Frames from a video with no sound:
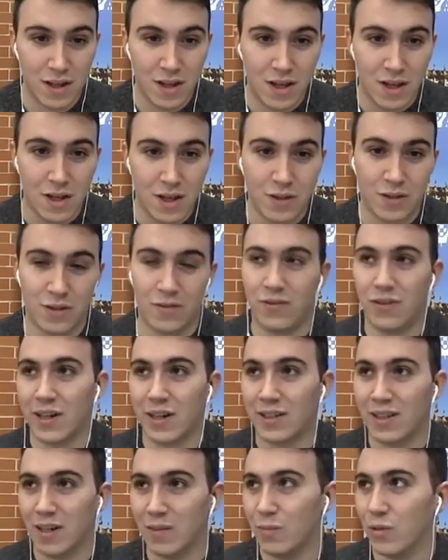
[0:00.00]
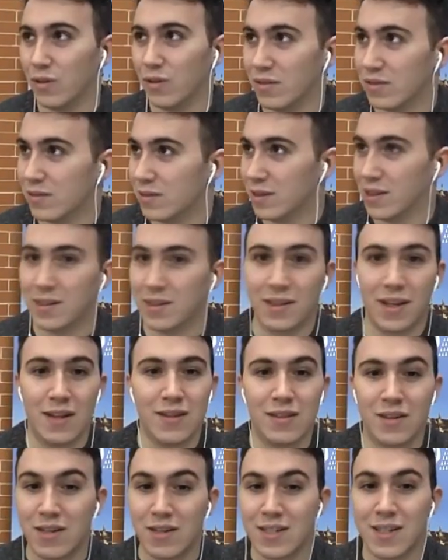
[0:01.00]
Okay. So, for example, this
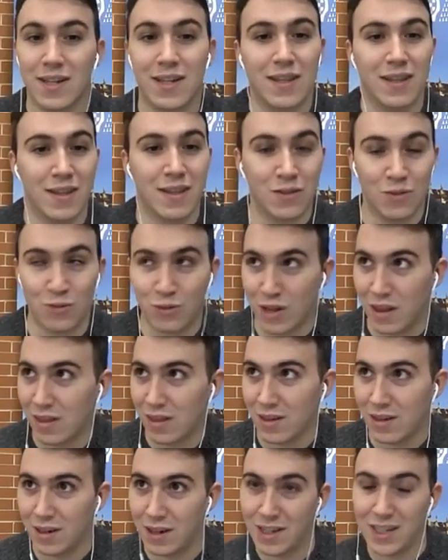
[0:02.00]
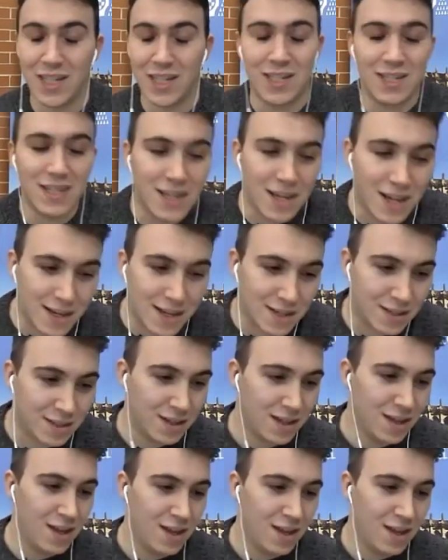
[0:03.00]
can translate into something as easy as,